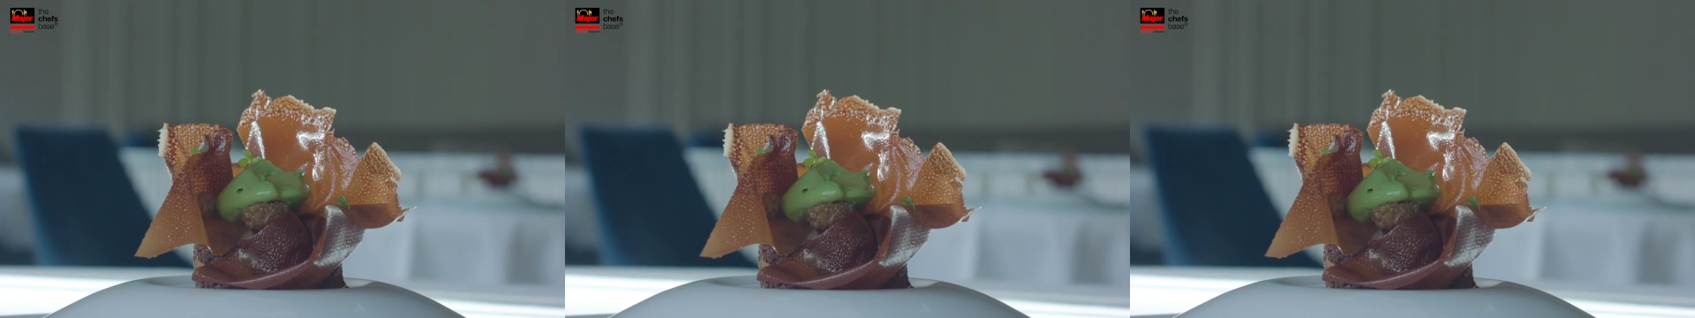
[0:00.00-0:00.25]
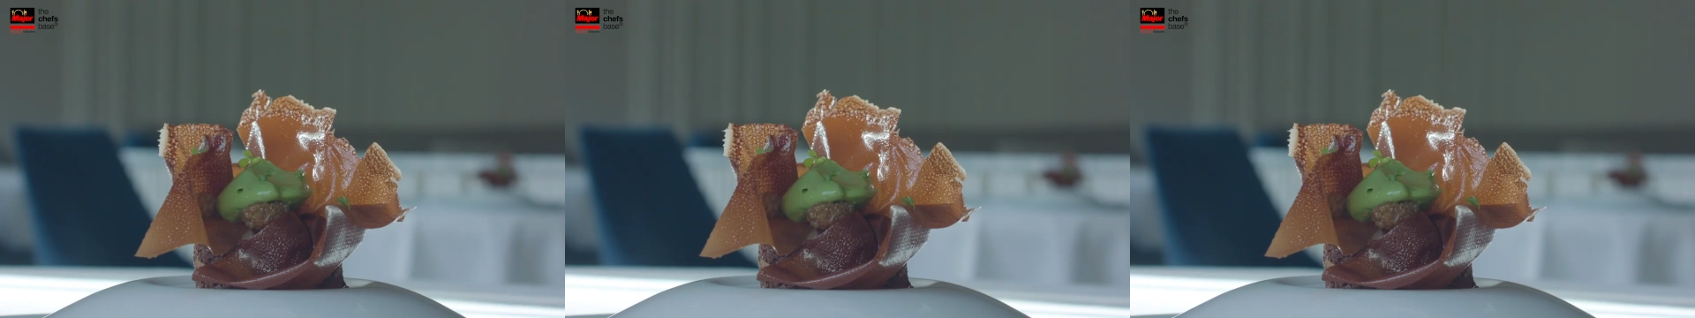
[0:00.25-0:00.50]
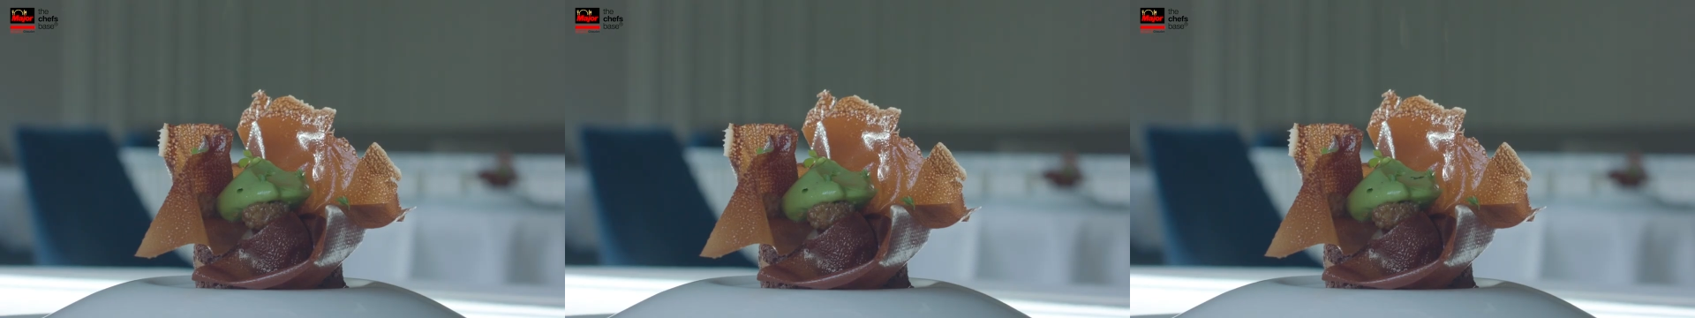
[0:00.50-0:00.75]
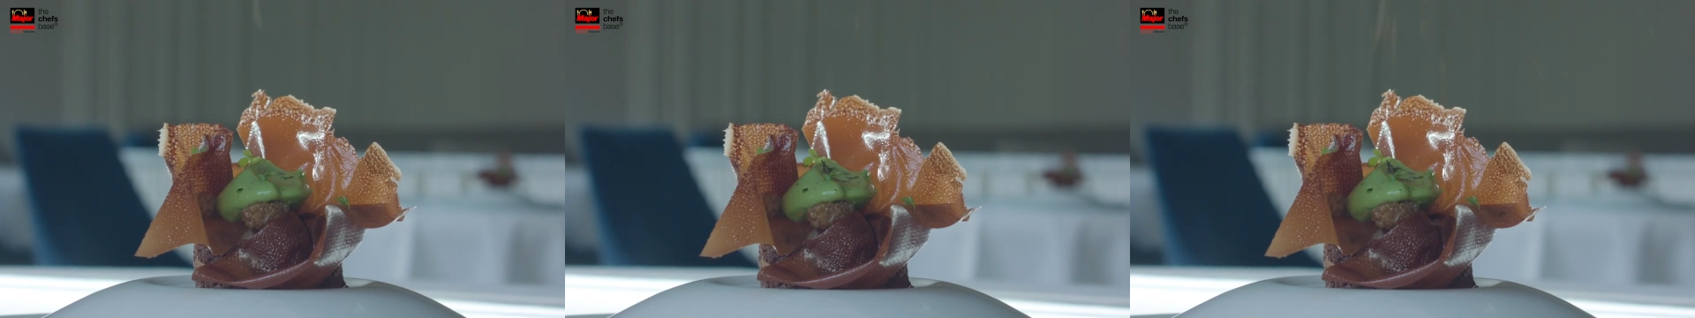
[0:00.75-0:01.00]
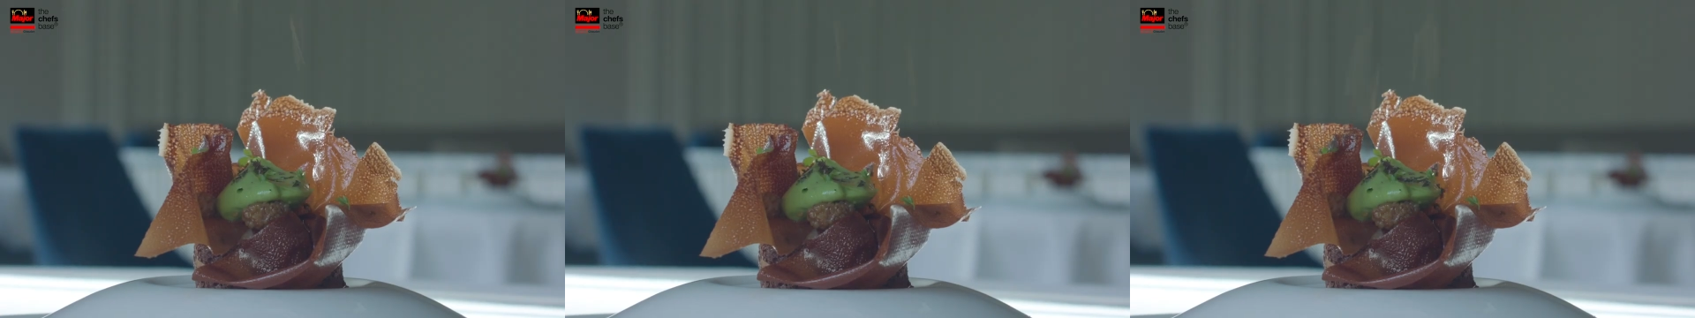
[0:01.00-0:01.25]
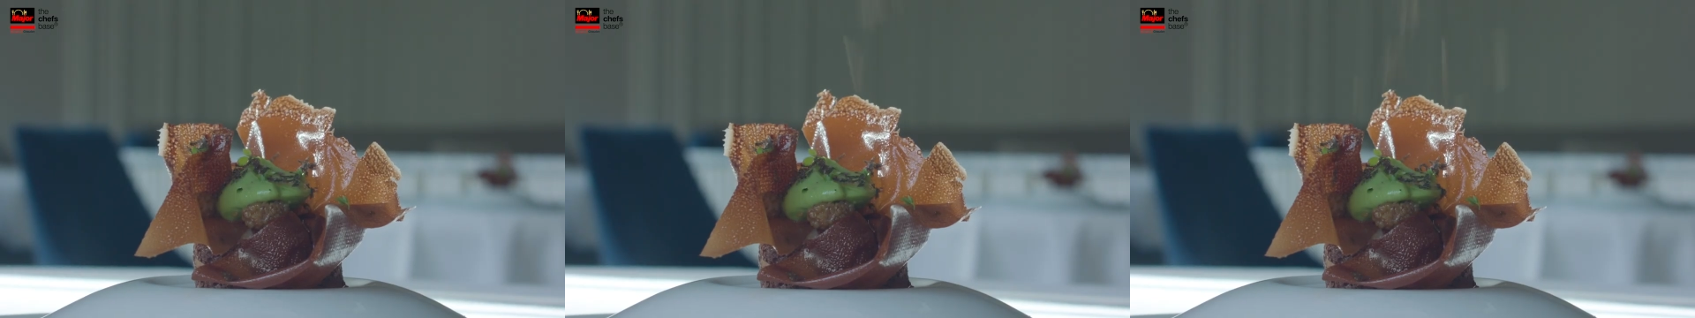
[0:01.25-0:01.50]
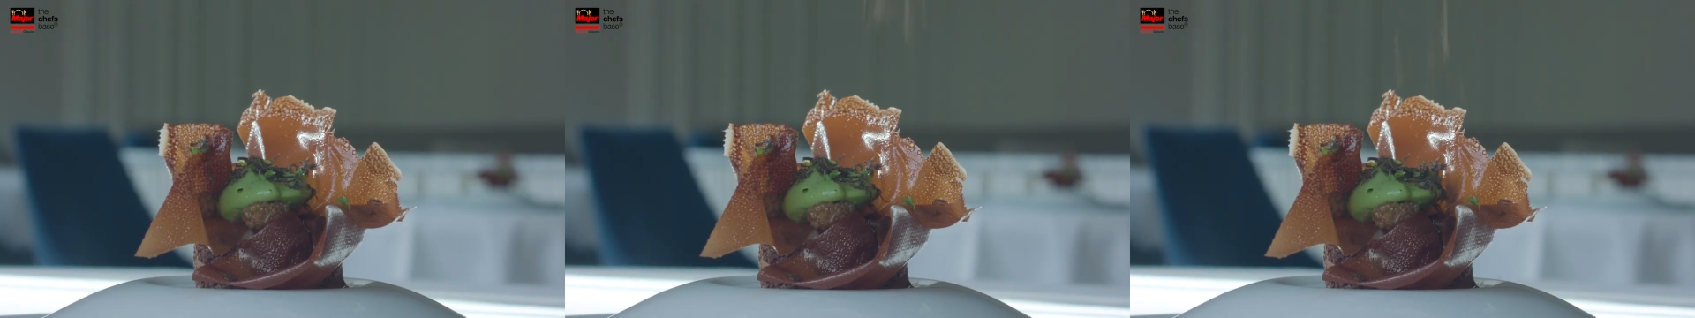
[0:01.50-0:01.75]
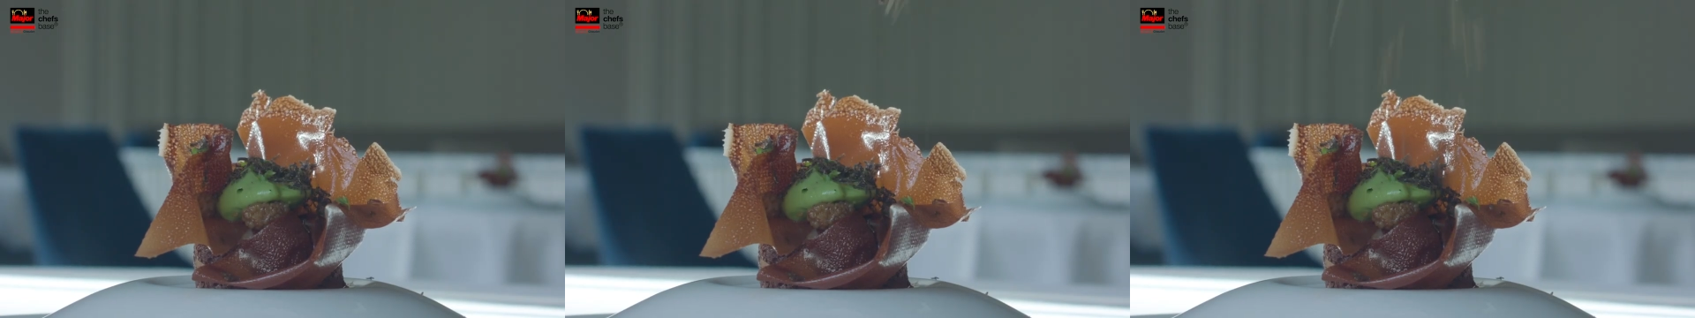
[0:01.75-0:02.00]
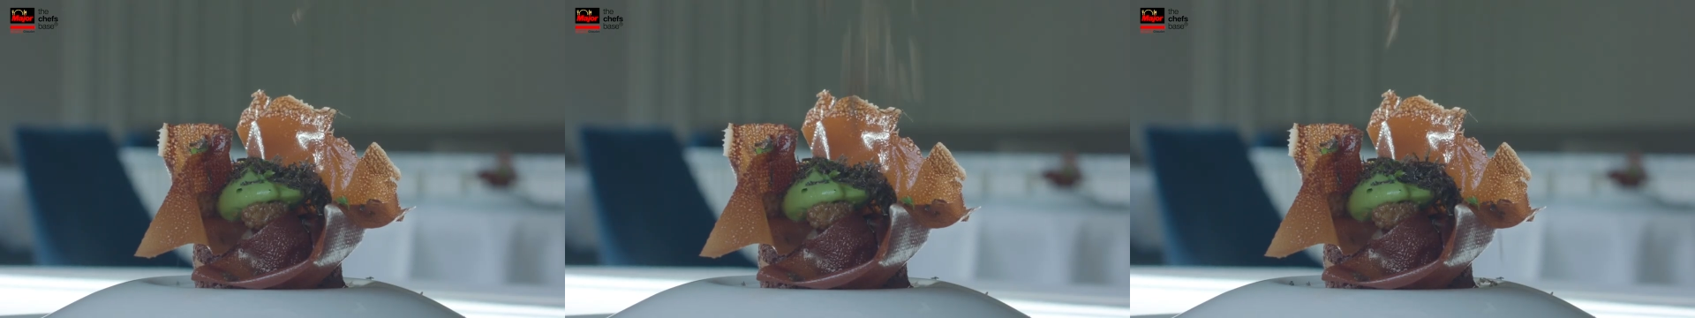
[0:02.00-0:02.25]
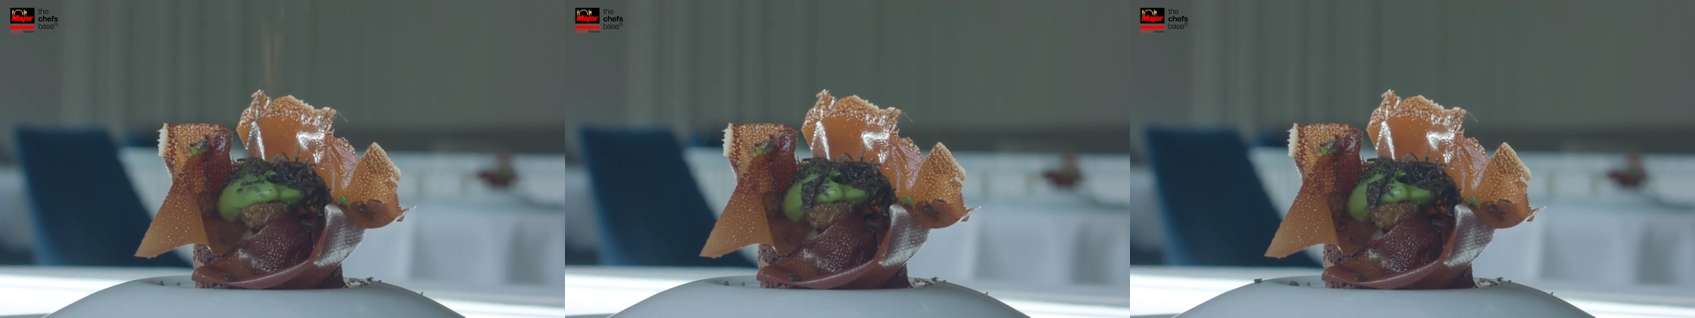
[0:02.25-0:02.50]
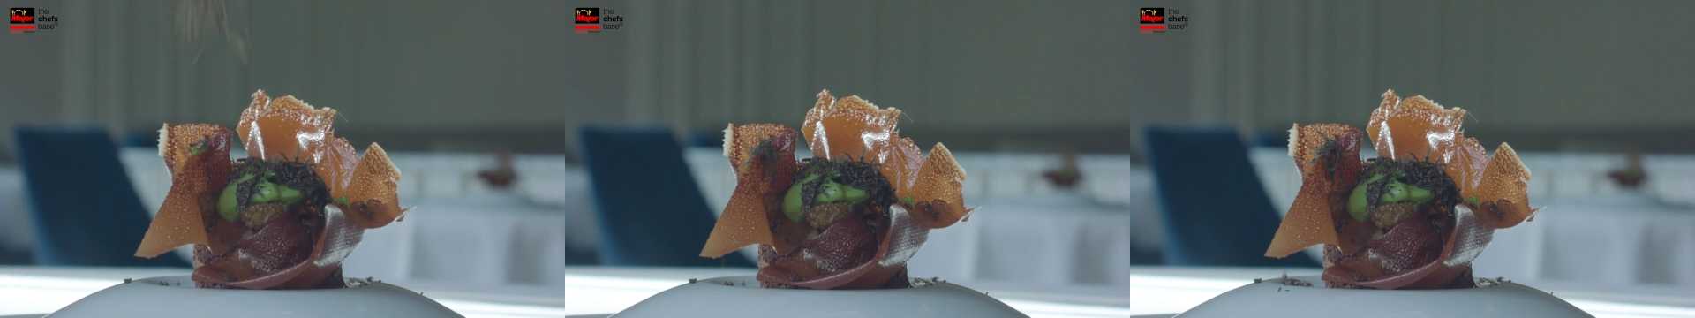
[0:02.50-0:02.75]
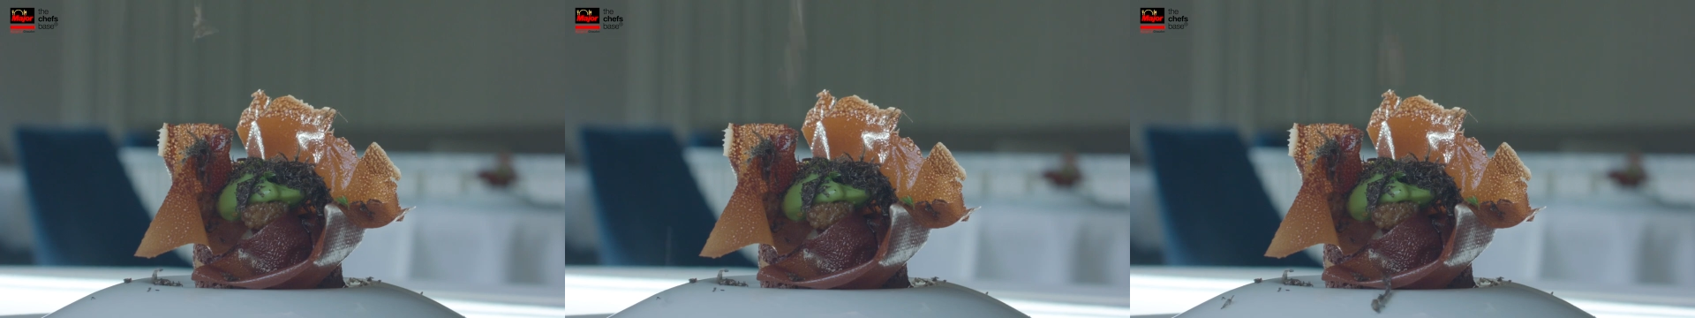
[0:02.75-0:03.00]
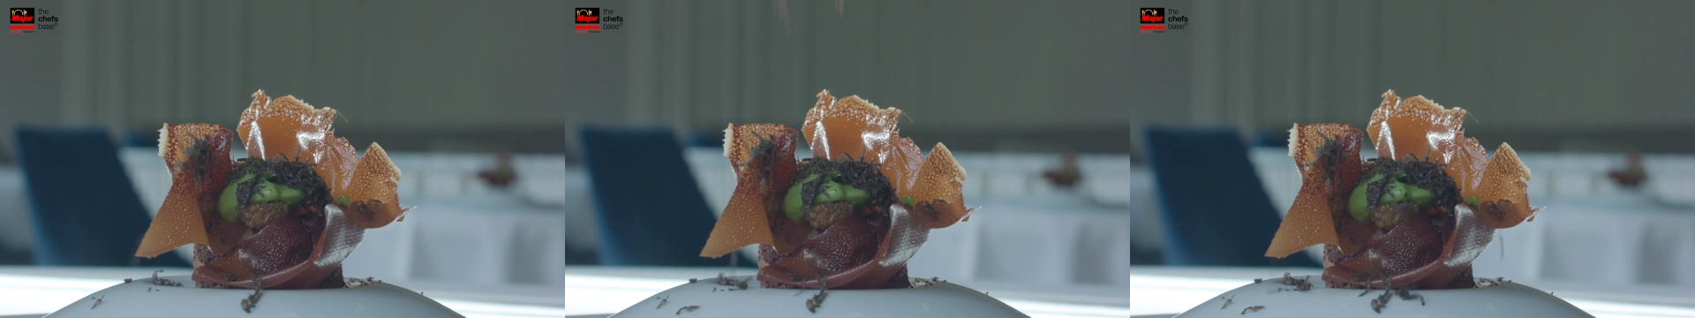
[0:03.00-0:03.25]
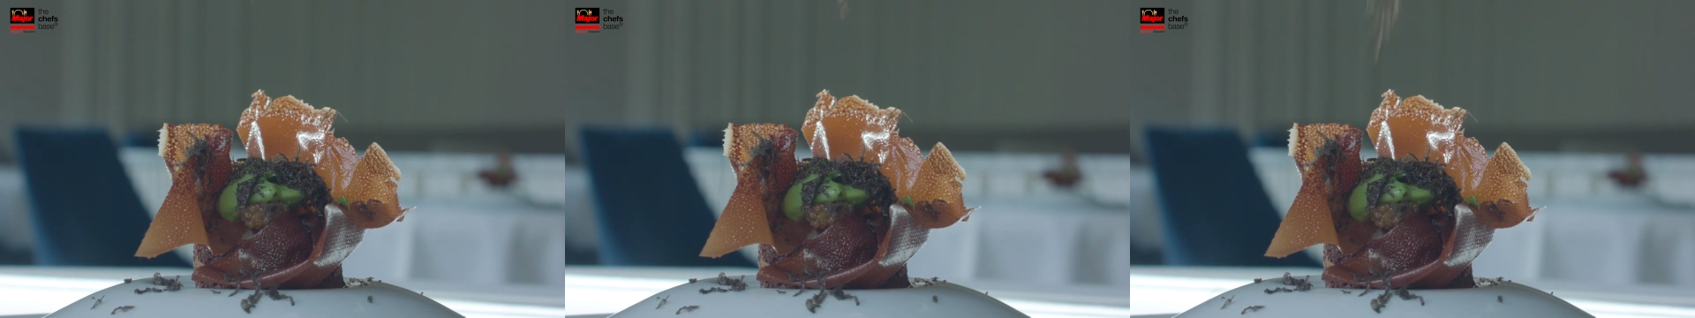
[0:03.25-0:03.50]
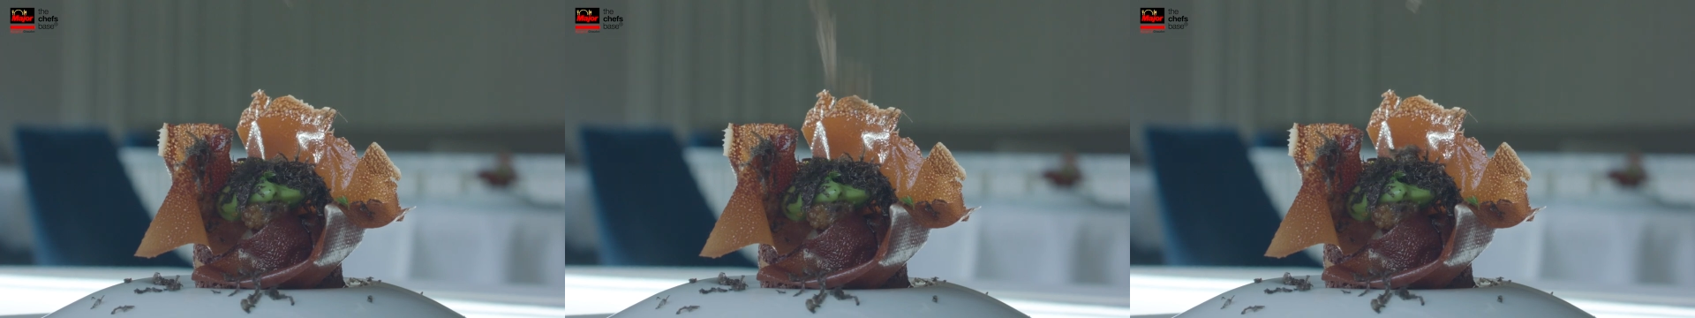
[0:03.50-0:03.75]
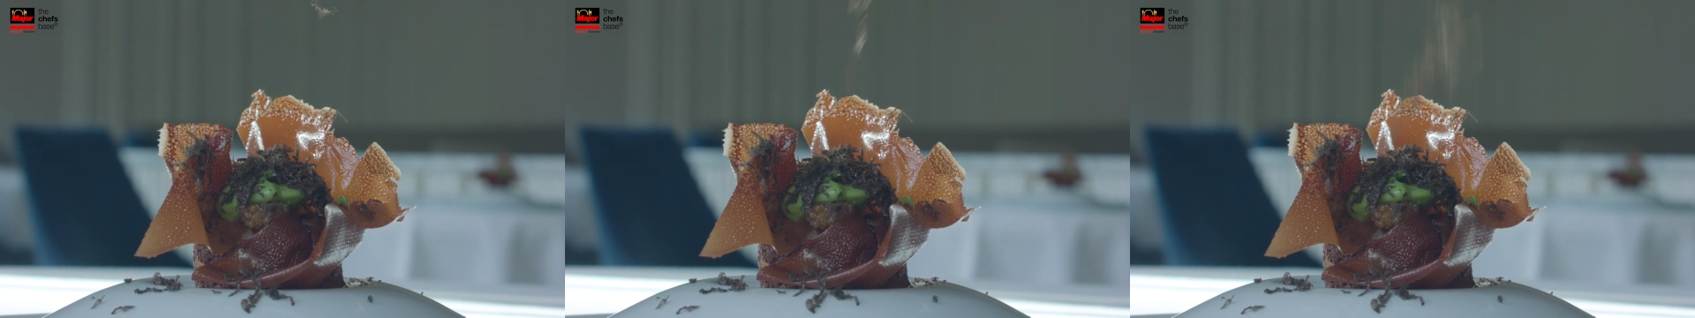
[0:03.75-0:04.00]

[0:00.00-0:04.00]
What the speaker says: No face is visible, so there are no lips to read.